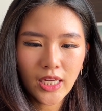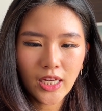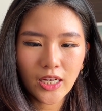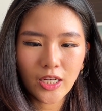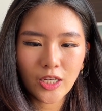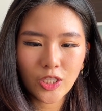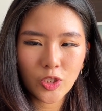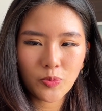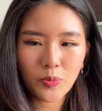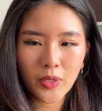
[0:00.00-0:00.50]

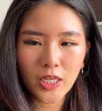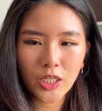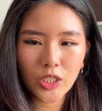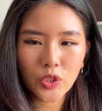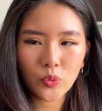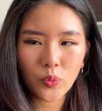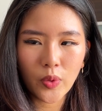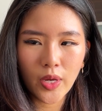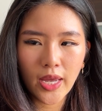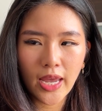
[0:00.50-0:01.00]
a
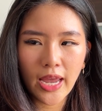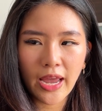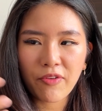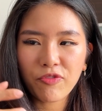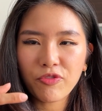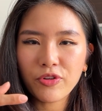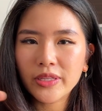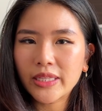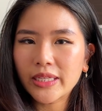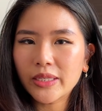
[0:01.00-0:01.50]
space where
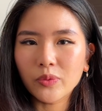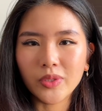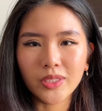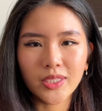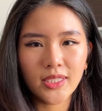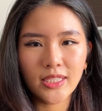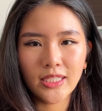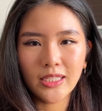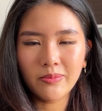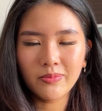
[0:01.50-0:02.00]
everything was
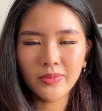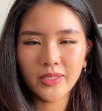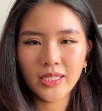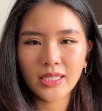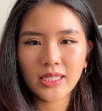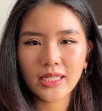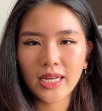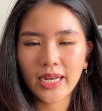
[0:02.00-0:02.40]
seamless,